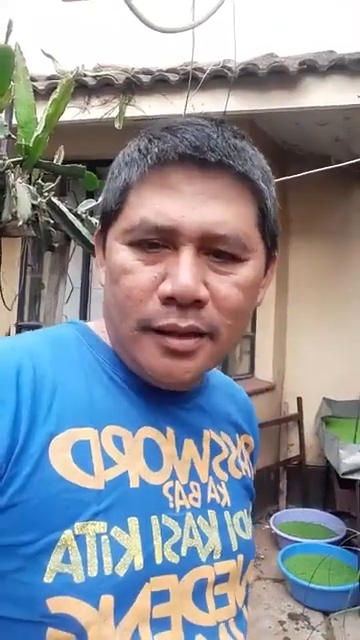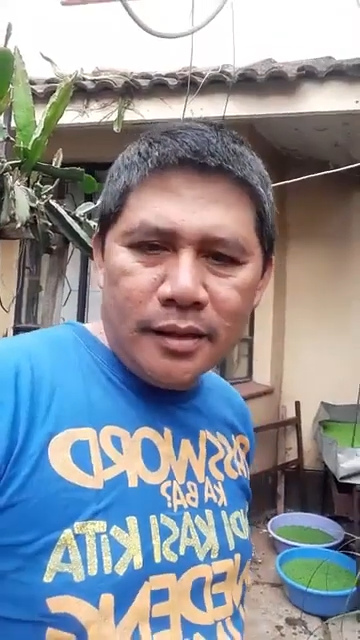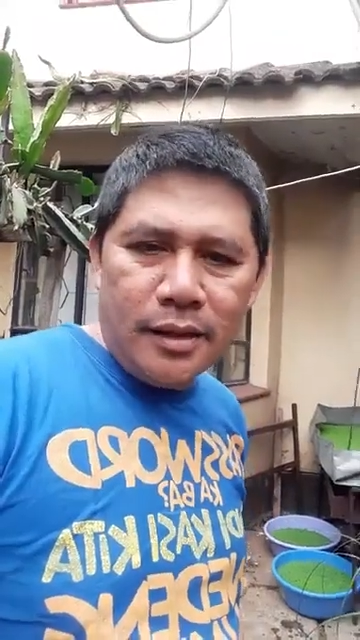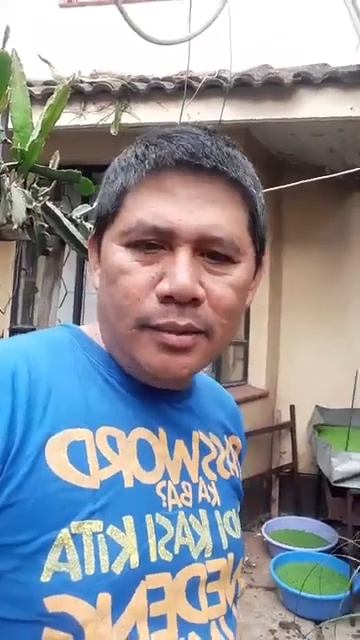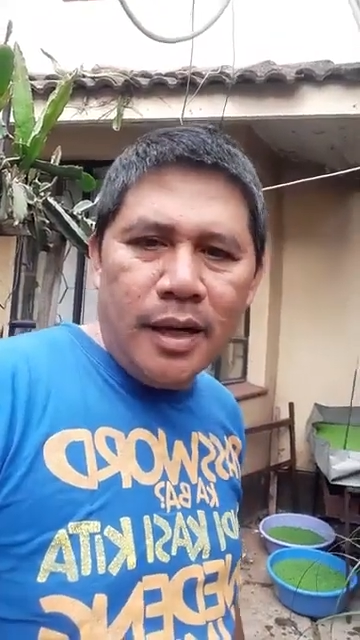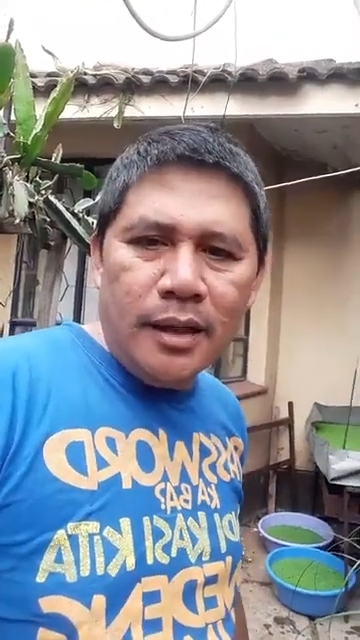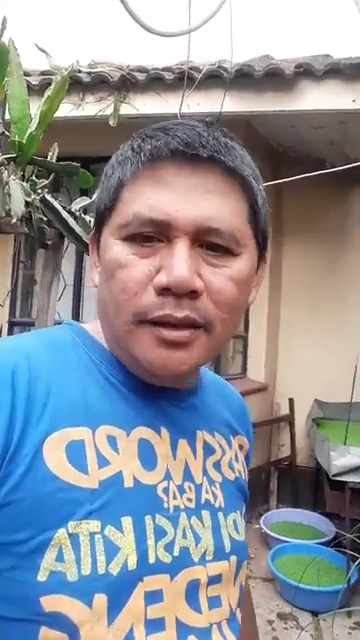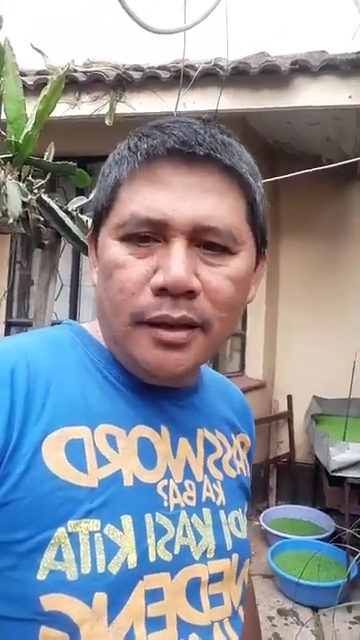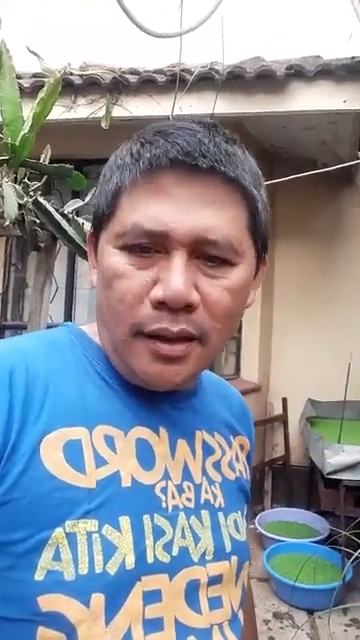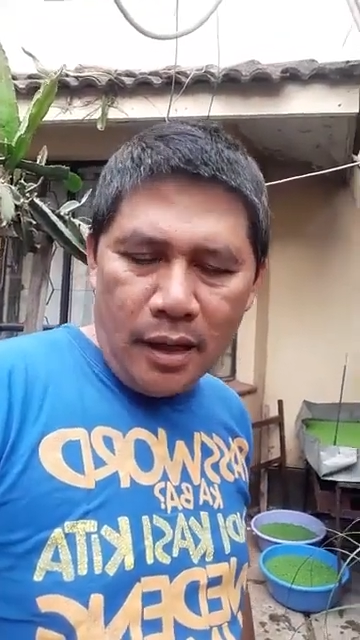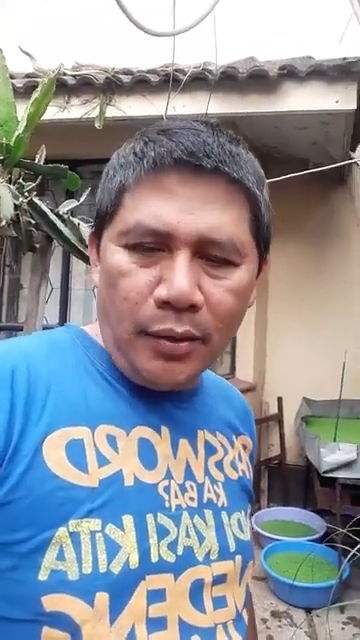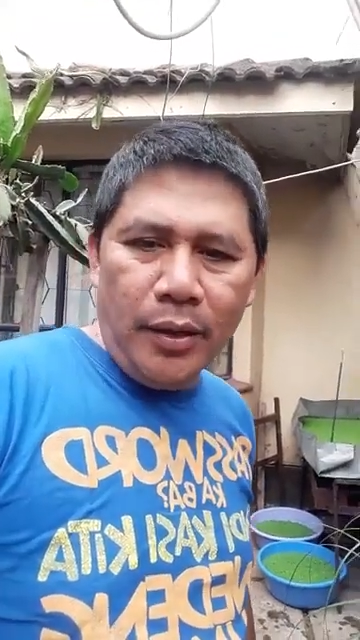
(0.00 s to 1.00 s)
Sir Brad,
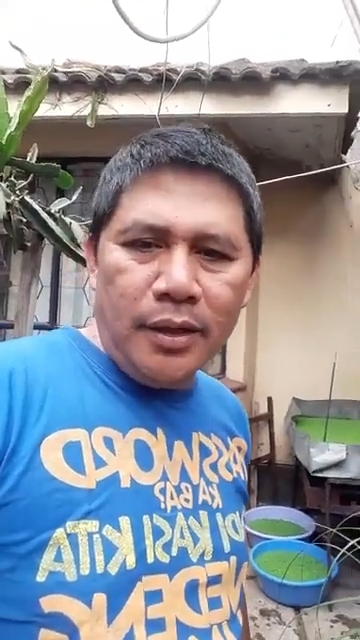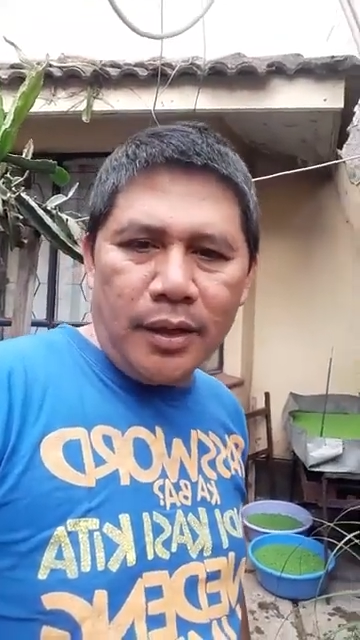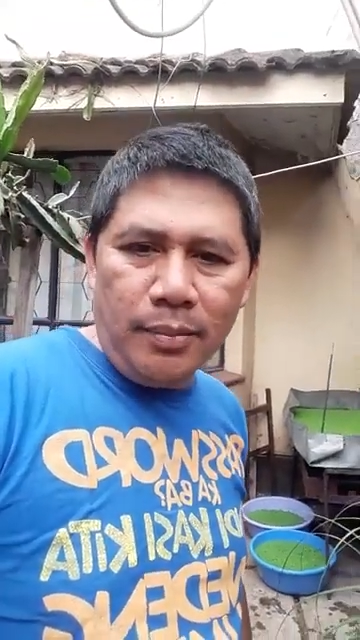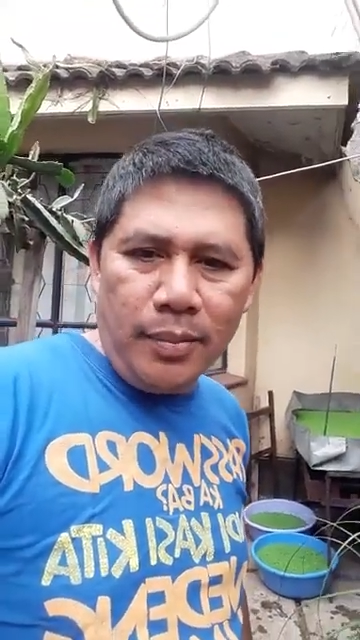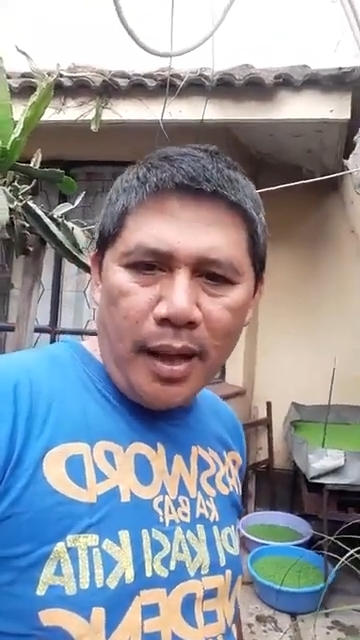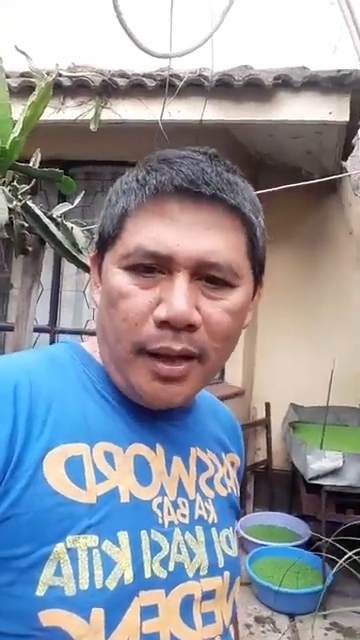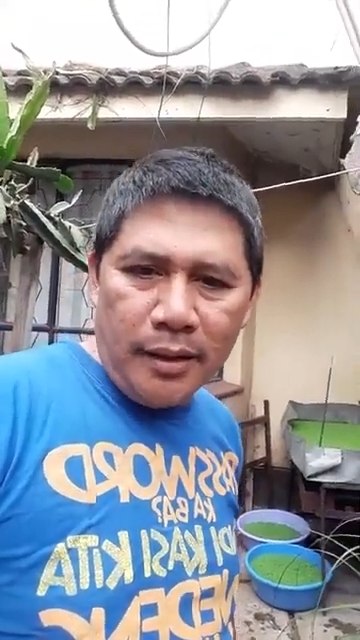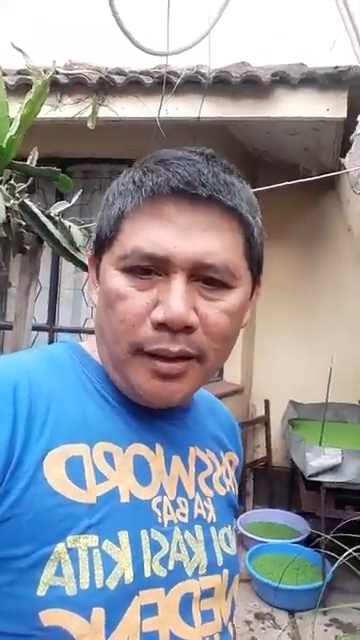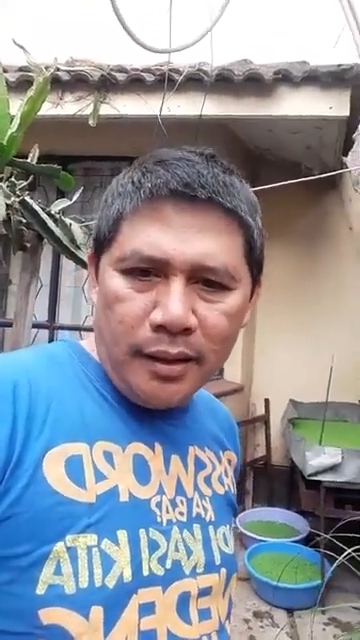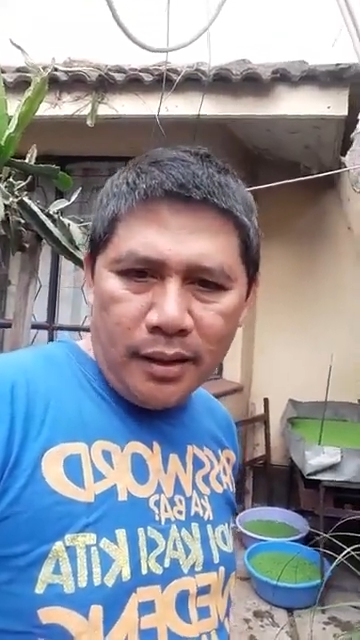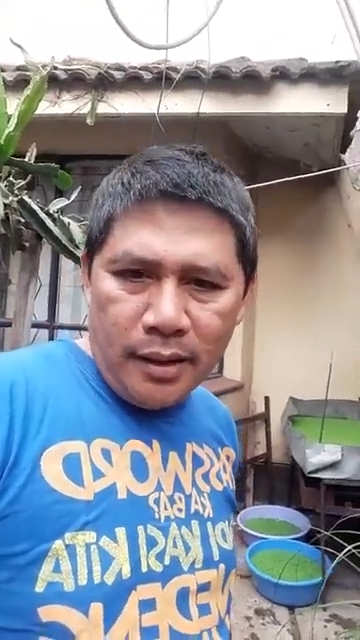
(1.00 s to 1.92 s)
I will reply